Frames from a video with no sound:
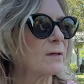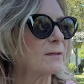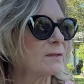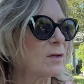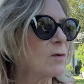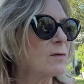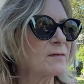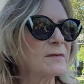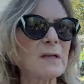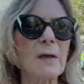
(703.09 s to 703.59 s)

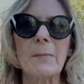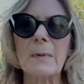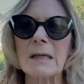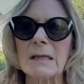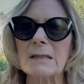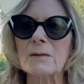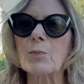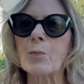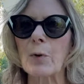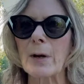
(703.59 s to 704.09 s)
So if something
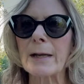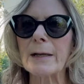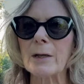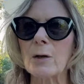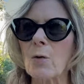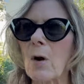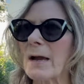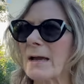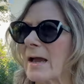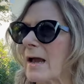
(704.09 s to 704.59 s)
is brand
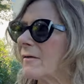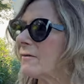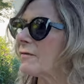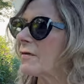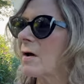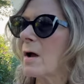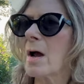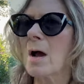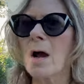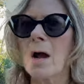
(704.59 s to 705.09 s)
new, I have
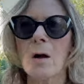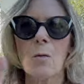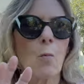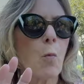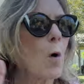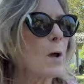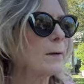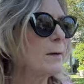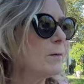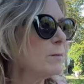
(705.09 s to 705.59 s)

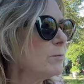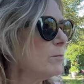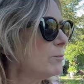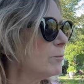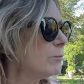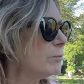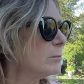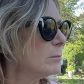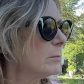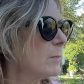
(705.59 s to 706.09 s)
one,
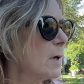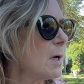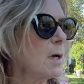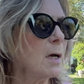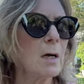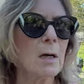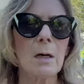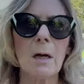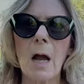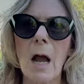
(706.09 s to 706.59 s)

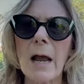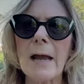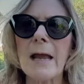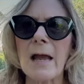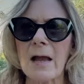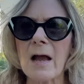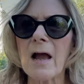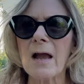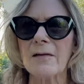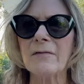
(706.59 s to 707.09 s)
uh, I, ha
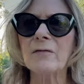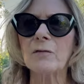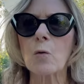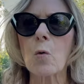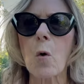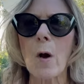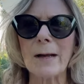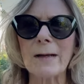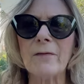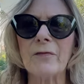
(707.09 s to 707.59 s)
I, have
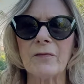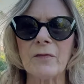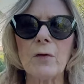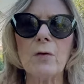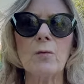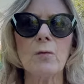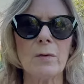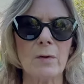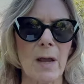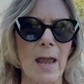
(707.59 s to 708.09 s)
quite a
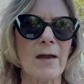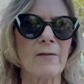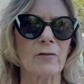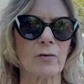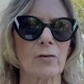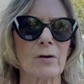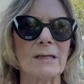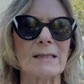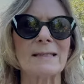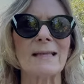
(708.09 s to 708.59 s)
few
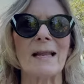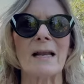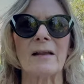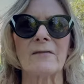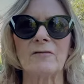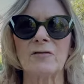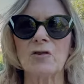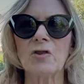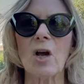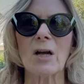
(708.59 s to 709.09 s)
evergreens that
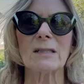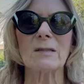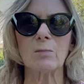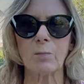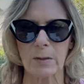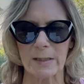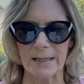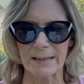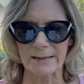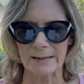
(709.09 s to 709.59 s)
I've just
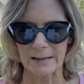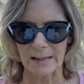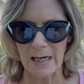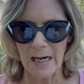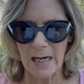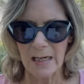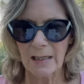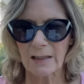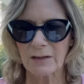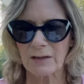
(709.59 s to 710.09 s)
planted.
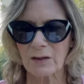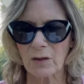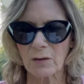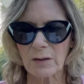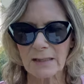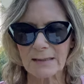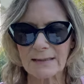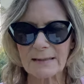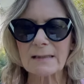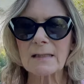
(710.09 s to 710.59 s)
So
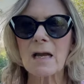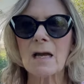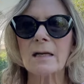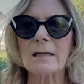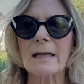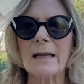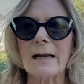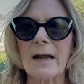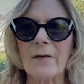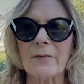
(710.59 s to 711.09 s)
let's uh,
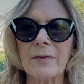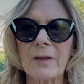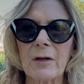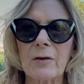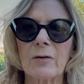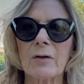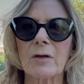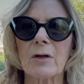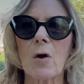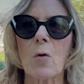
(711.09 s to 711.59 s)
get out
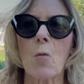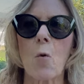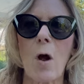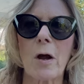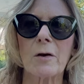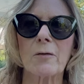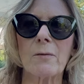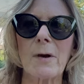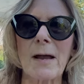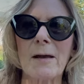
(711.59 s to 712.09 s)
there and go
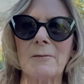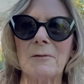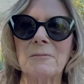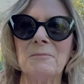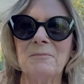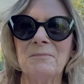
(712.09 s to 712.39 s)
walk around.